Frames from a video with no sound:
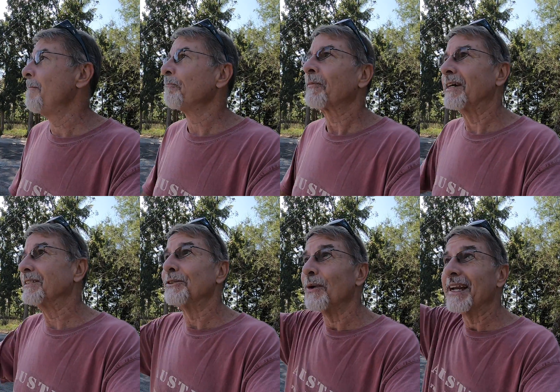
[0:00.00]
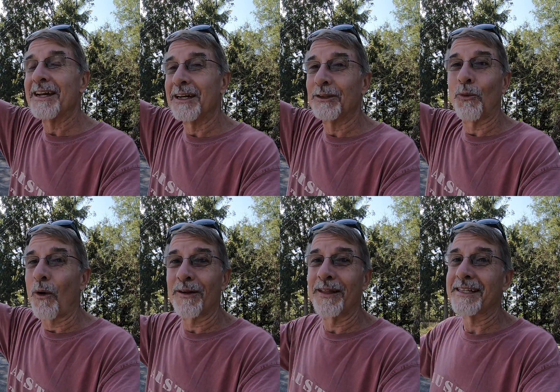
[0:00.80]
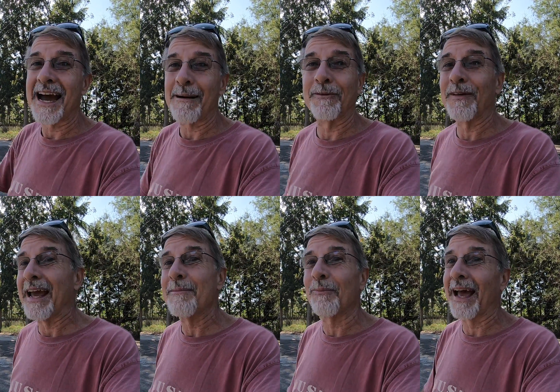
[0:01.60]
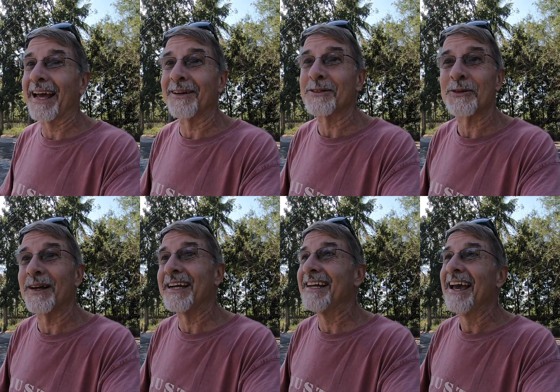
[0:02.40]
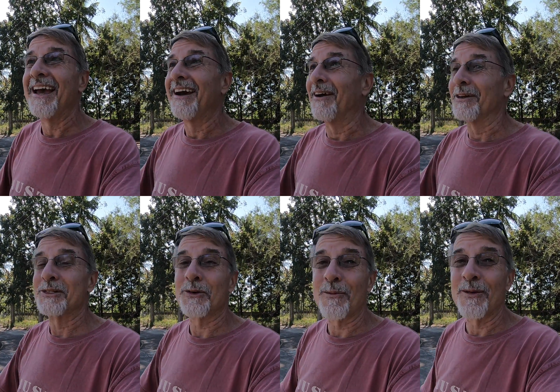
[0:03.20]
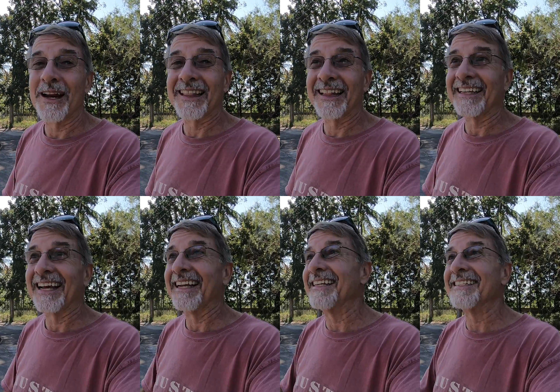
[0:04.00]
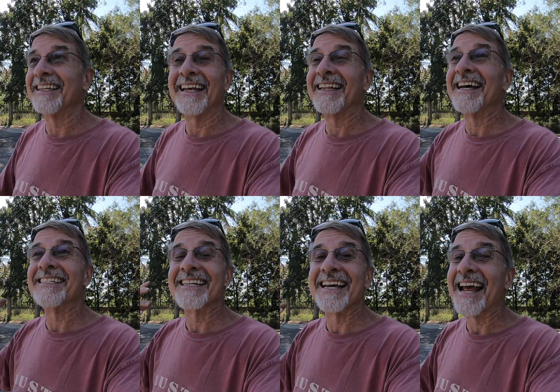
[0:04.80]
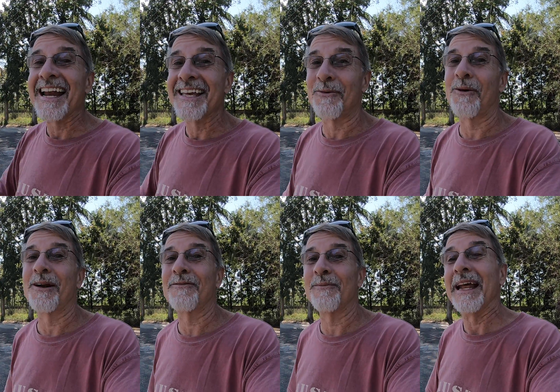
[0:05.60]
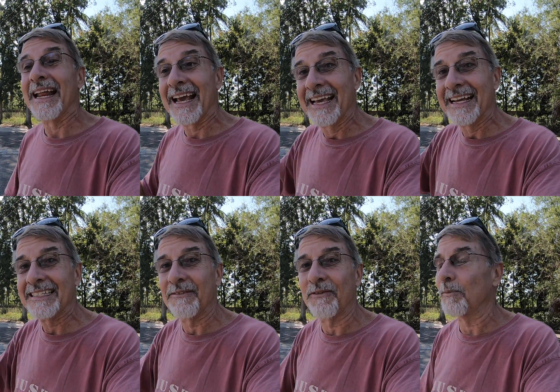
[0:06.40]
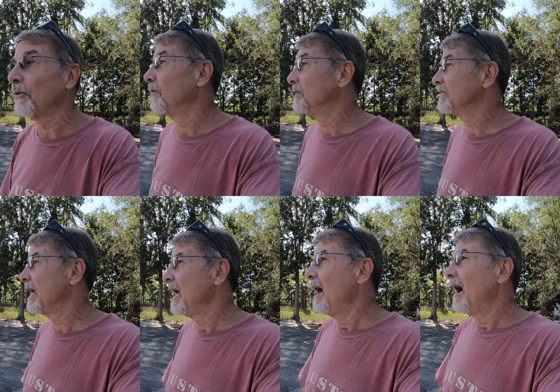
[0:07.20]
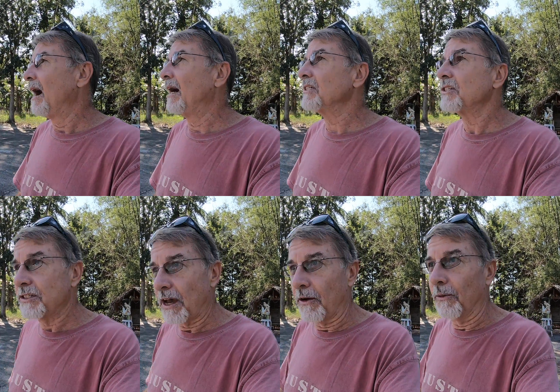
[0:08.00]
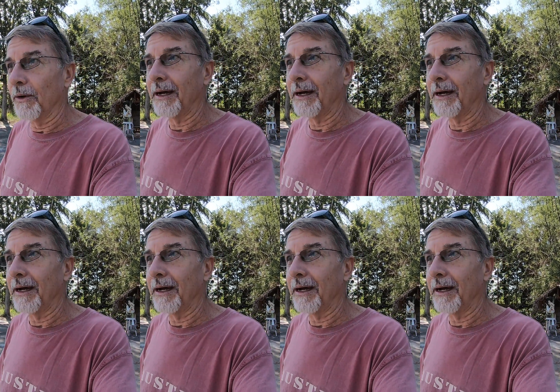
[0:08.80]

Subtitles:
Doesn't do any good to water the top of any plant or tree or shrub or anything like that. It doesn't get any of the water from that. It gets it from the roots. So